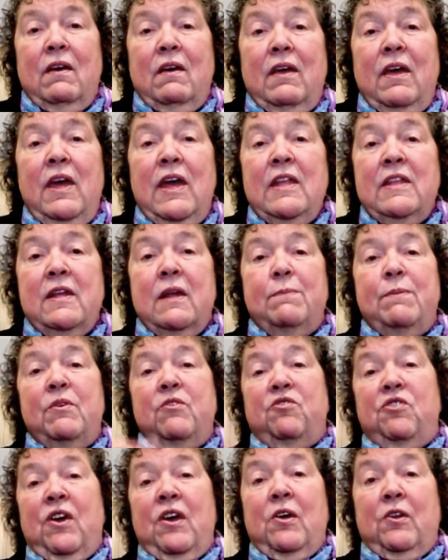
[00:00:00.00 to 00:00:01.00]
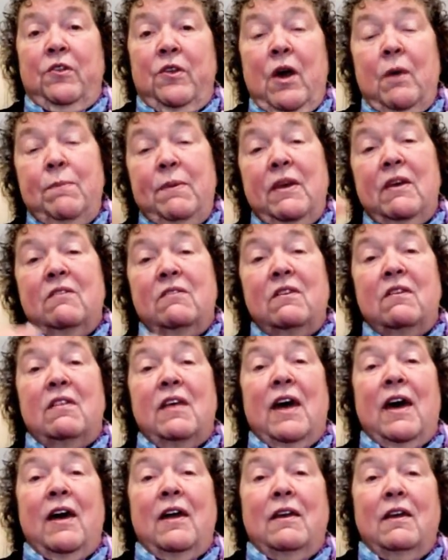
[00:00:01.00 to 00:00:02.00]
He ended up in jail, not because of
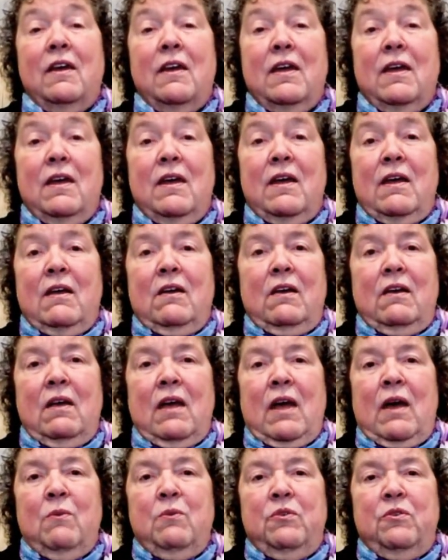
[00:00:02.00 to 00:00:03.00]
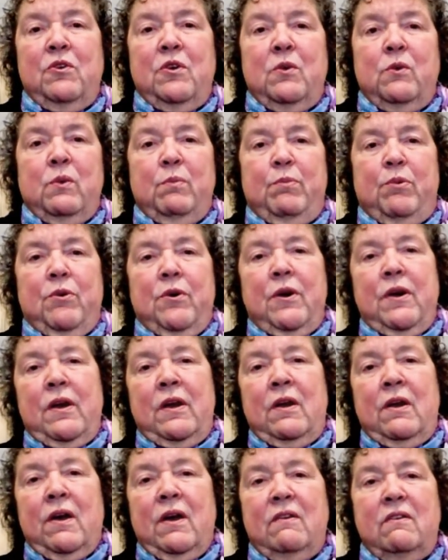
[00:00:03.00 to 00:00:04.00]
that, I was going to report
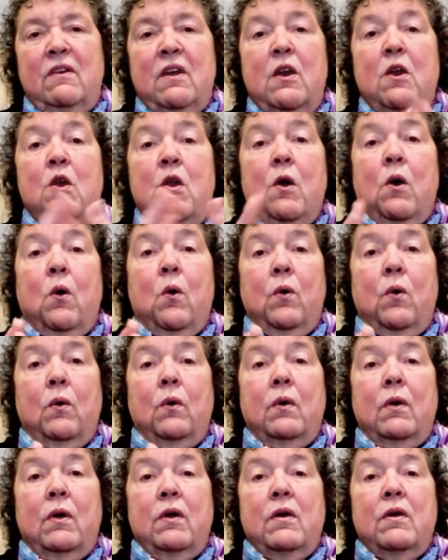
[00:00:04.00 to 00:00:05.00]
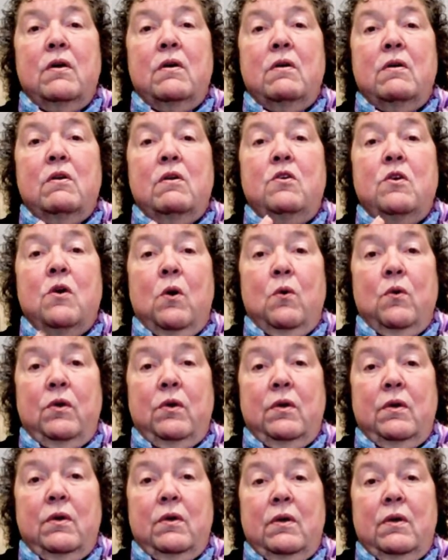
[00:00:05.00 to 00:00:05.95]
it, and God said, no, don't.